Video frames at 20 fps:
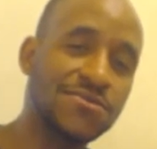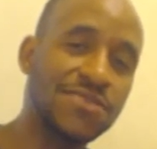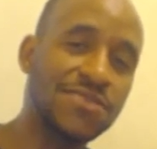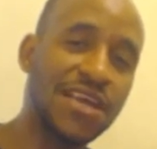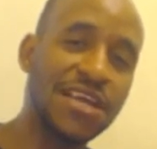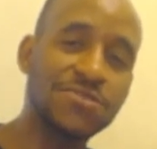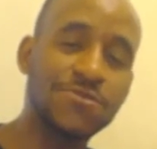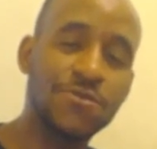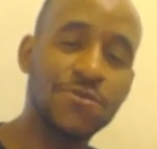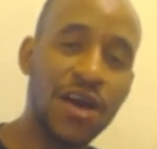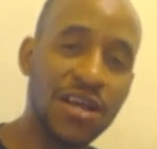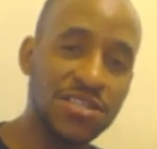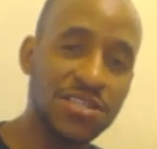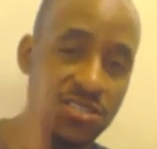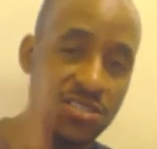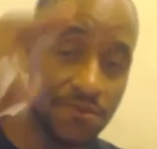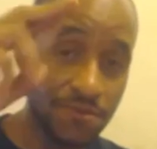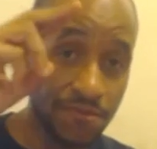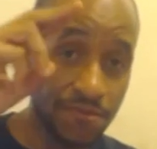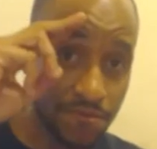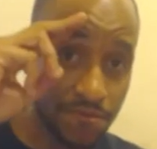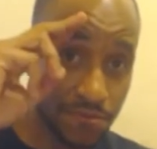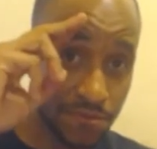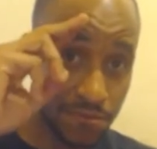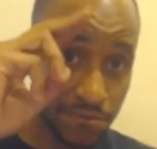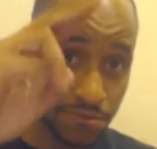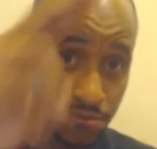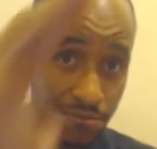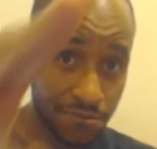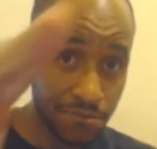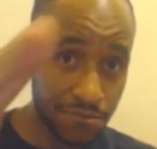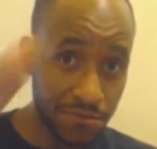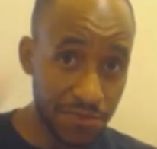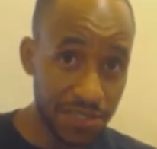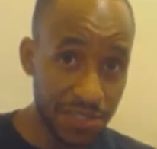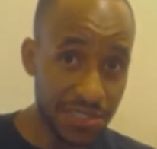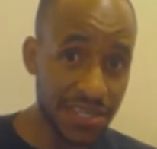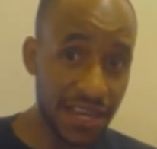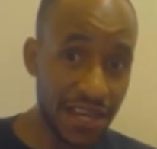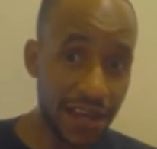Thanks for watching.
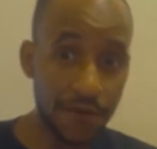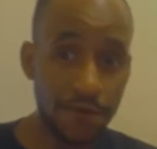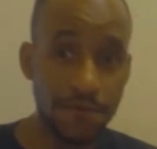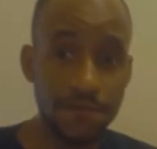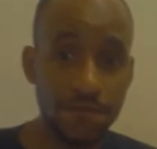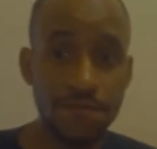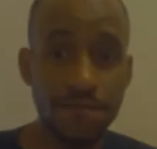Peace out.